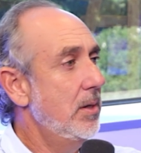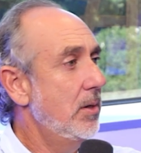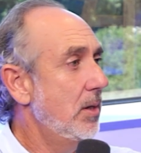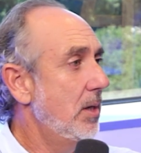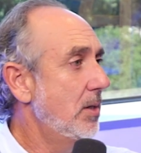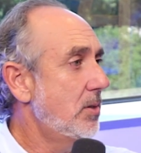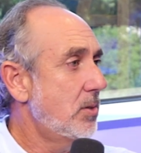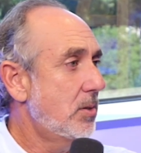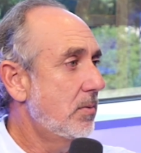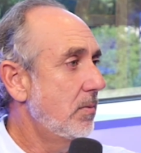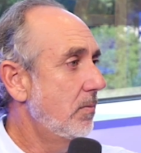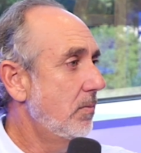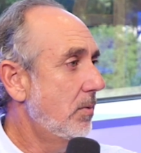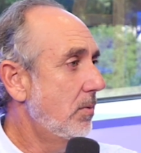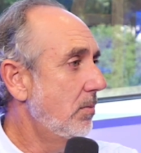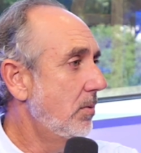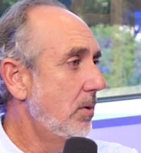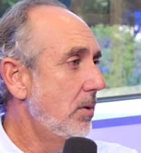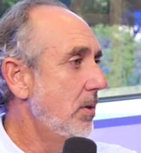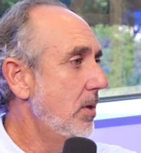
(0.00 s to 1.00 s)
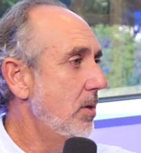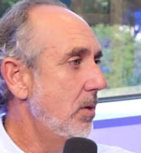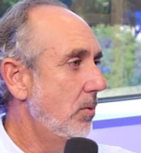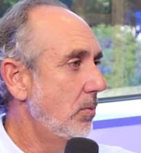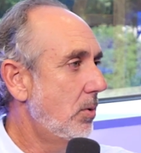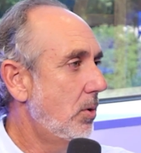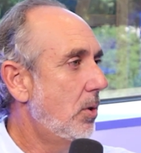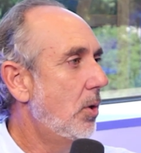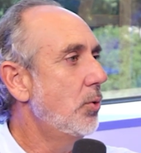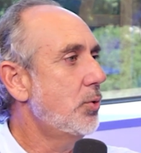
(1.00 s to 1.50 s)
it's
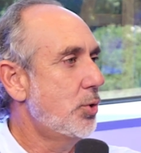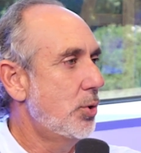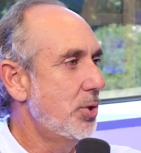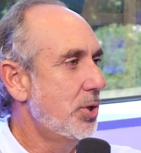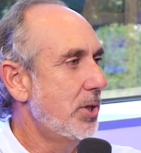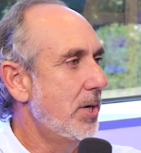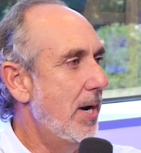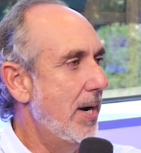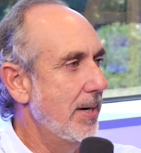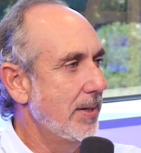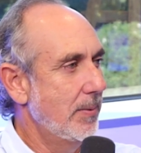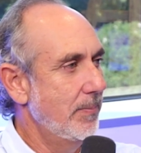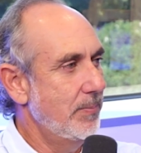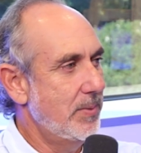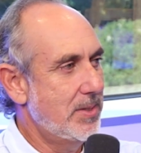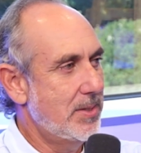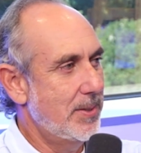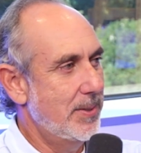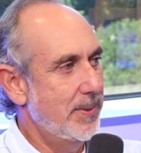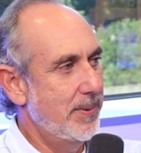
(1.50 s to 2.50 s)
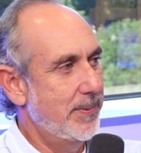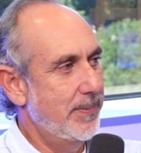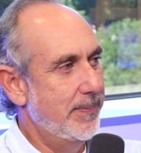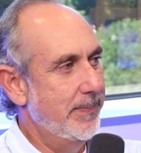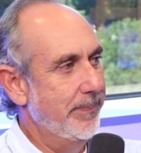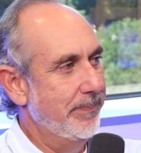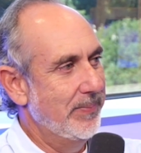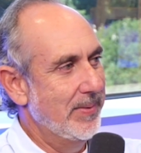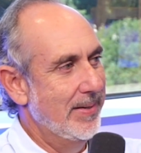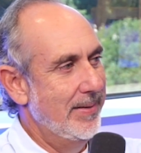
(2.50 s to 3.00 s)
culture shock. So